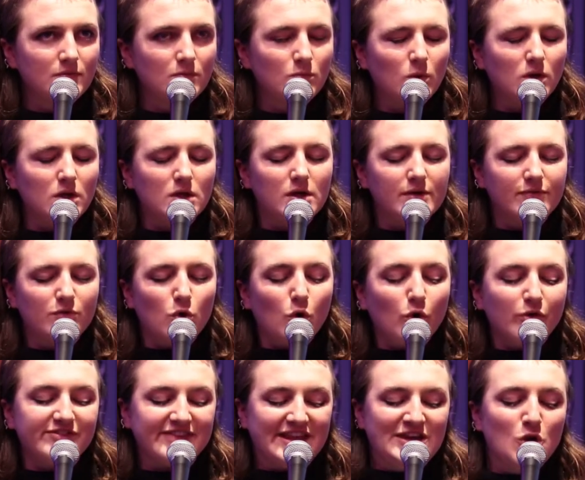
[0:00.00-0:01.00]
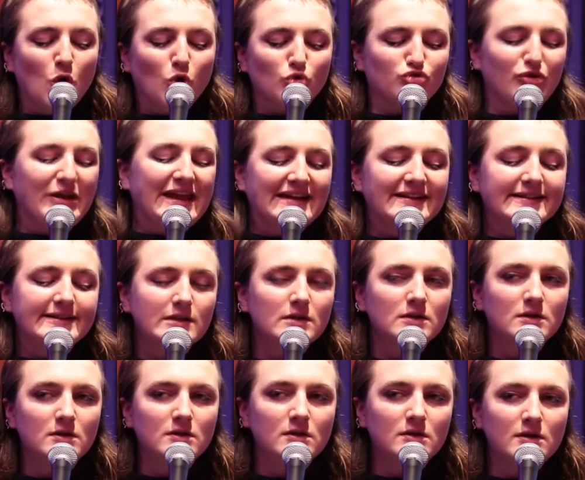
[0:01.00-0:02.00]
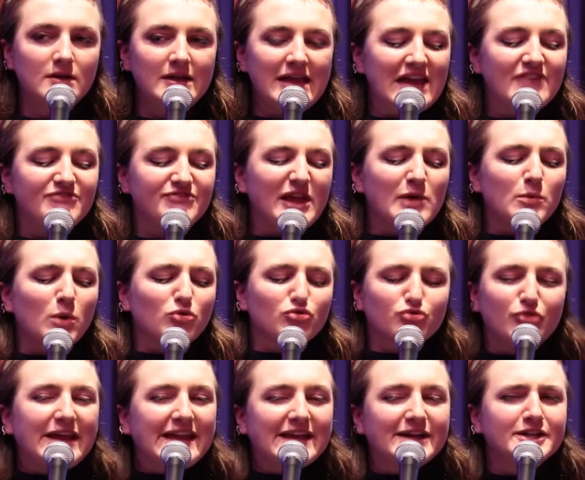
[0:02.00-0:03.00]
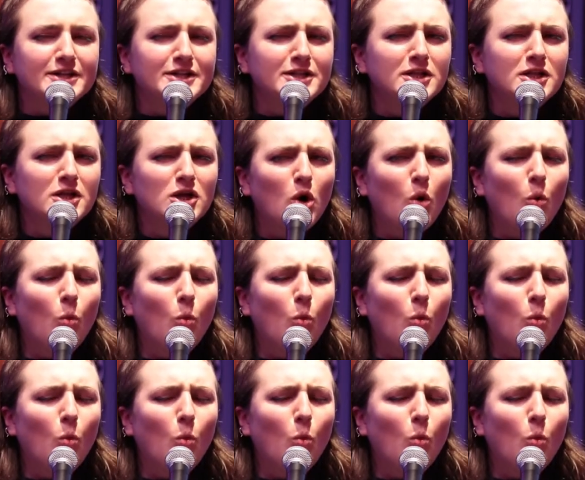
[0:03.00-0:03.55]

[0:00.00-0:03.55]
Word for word: Well, of course they're not real. If they were real